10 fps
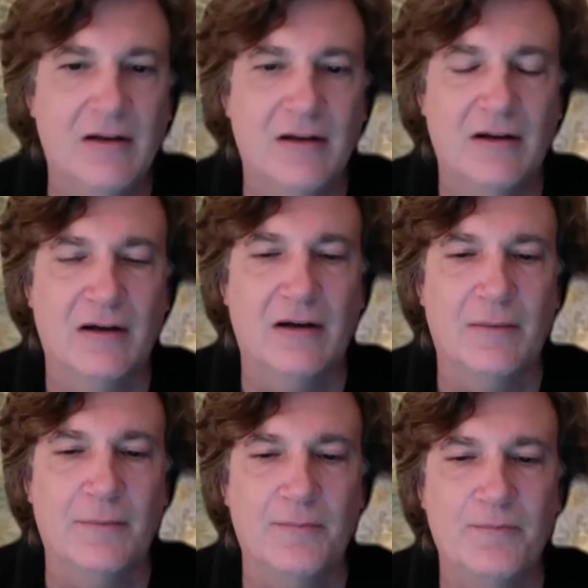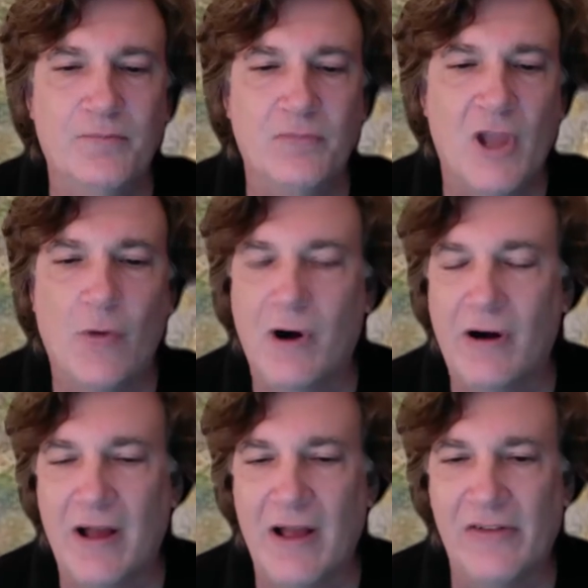Um,
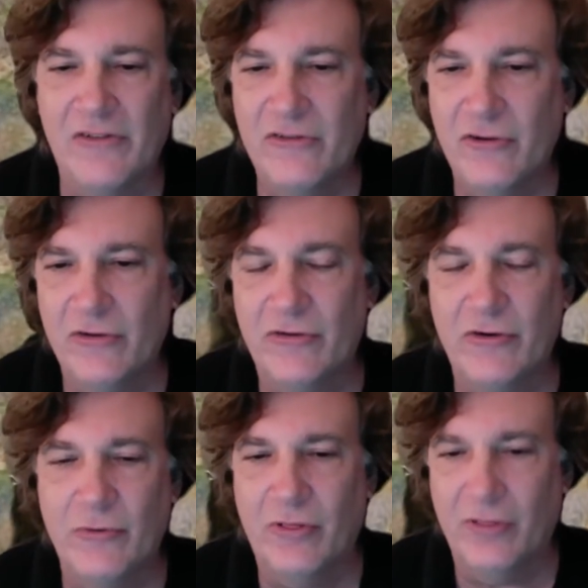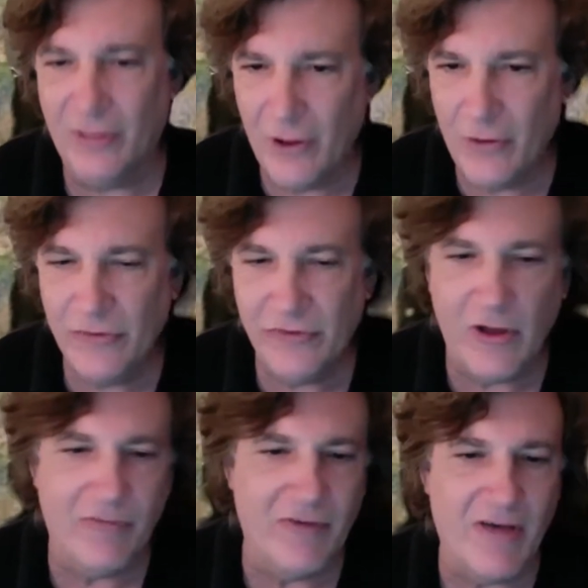Whereas children with low
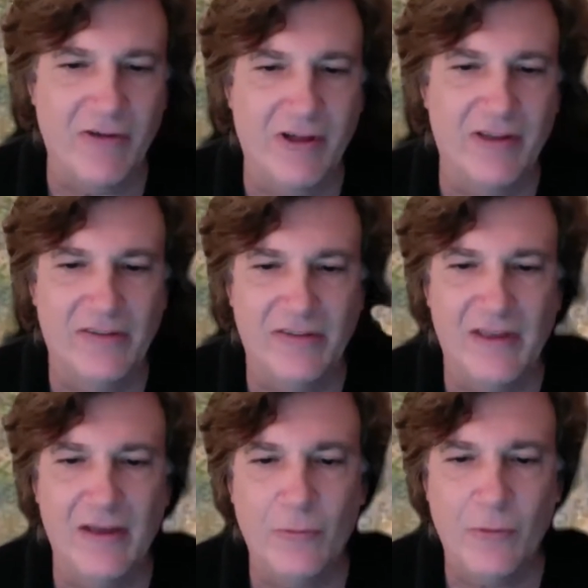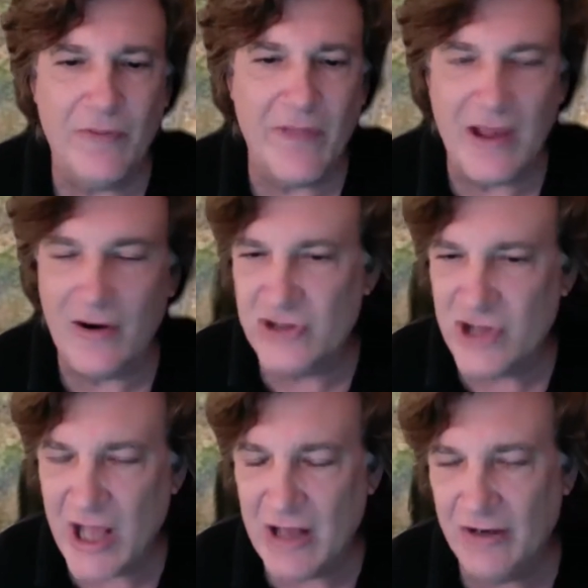self-efficacy, when they are
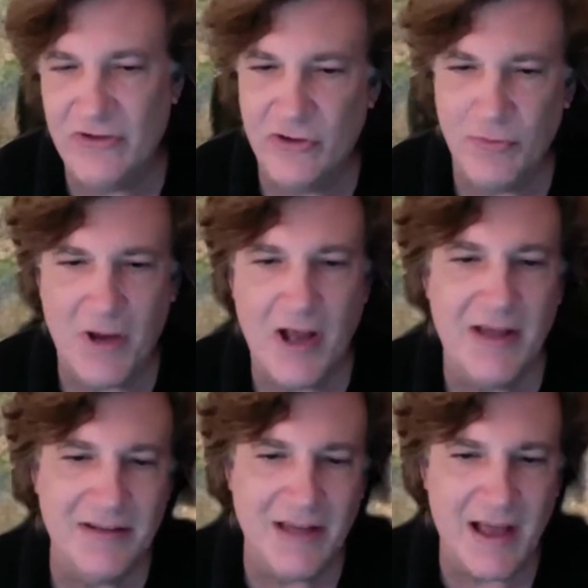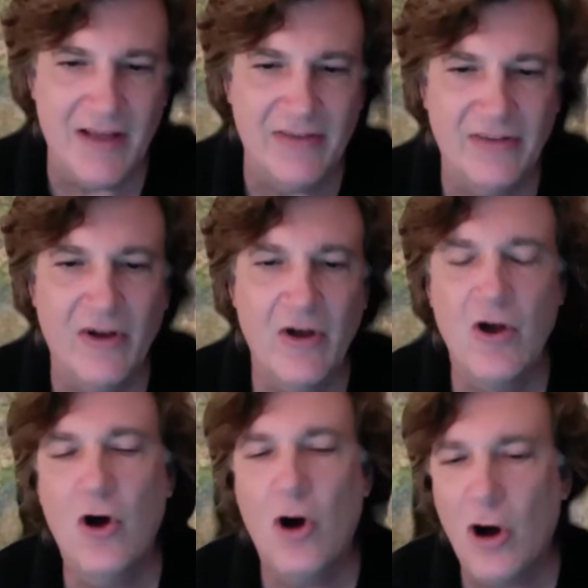challenged by a task,
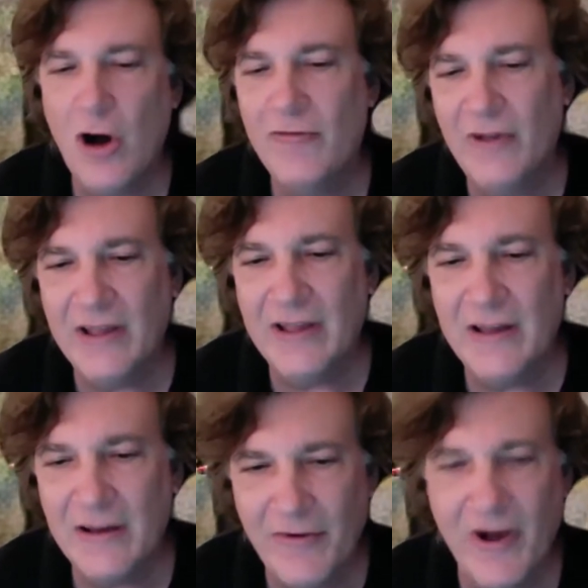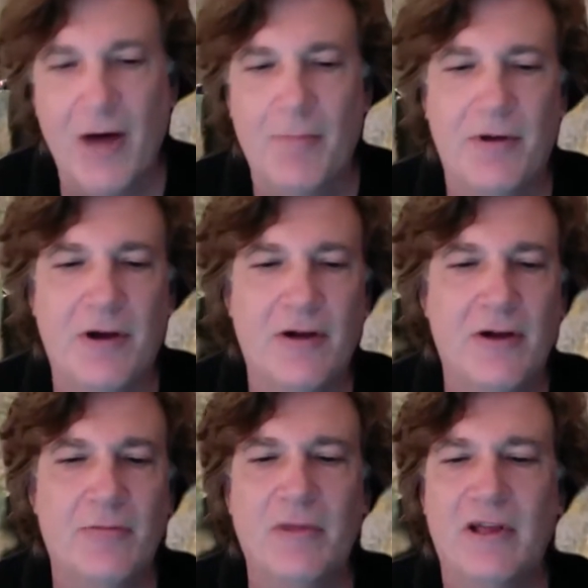often give up
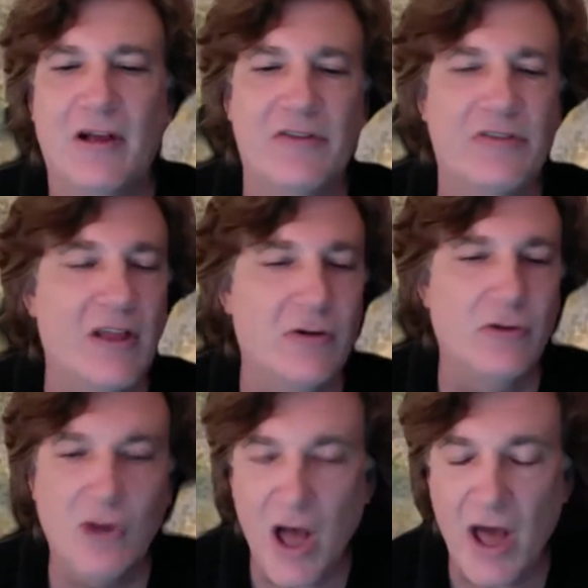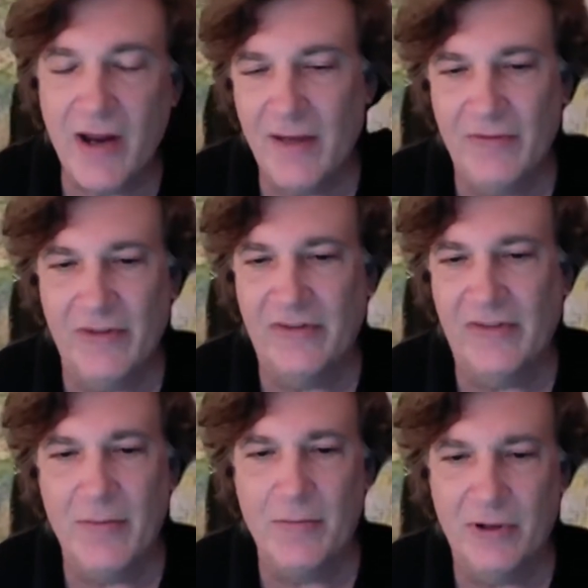because they do not have the
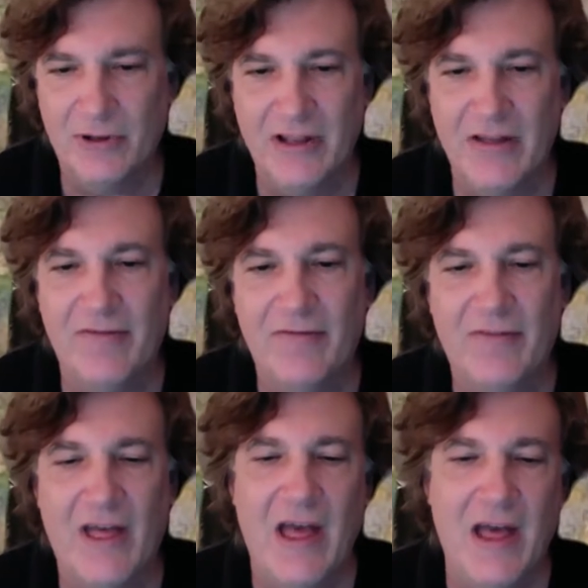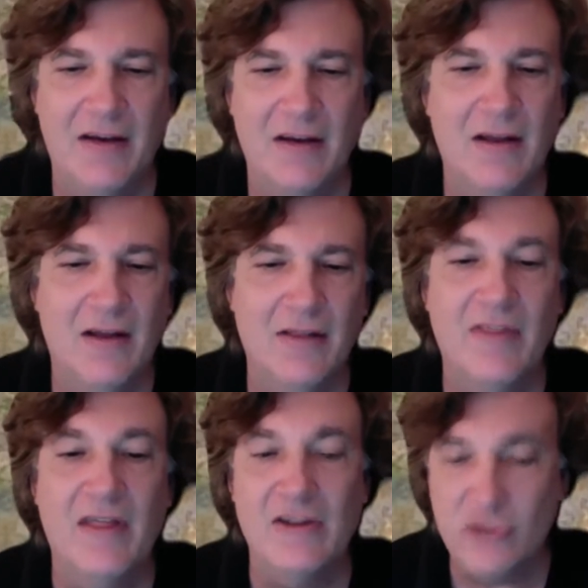same belief that
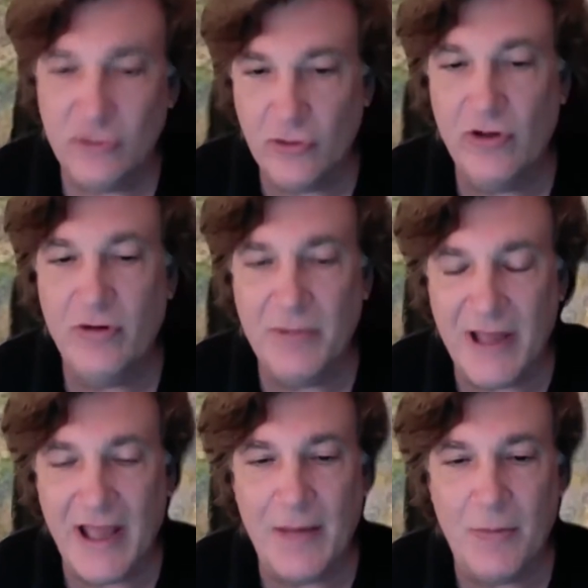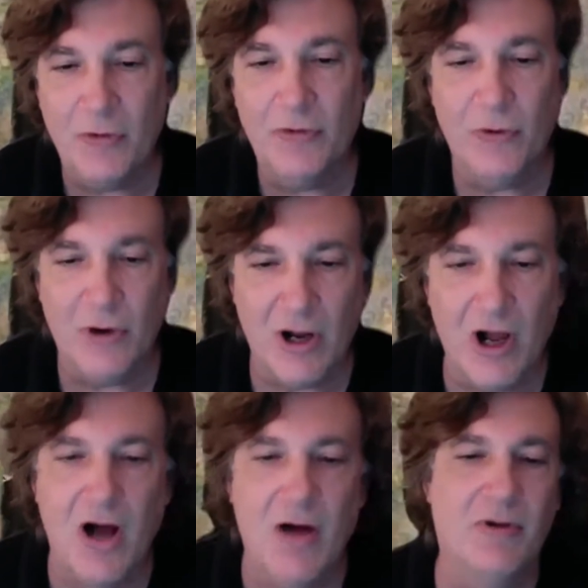they should be able to
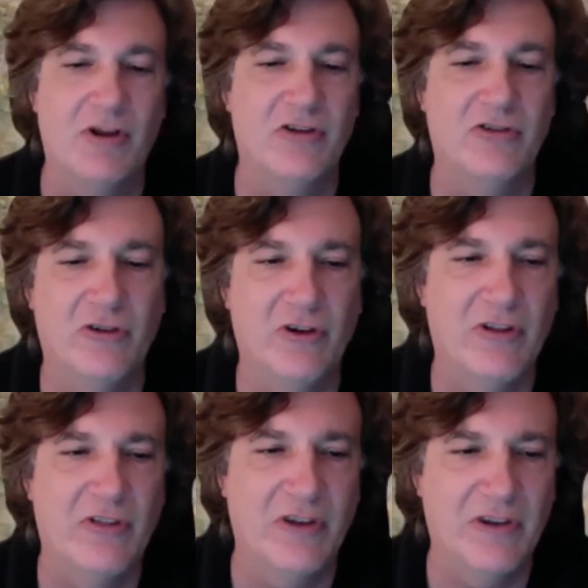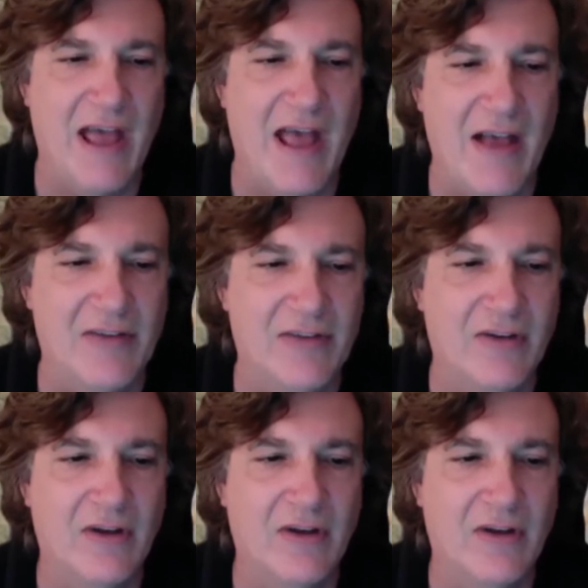accomplish the task.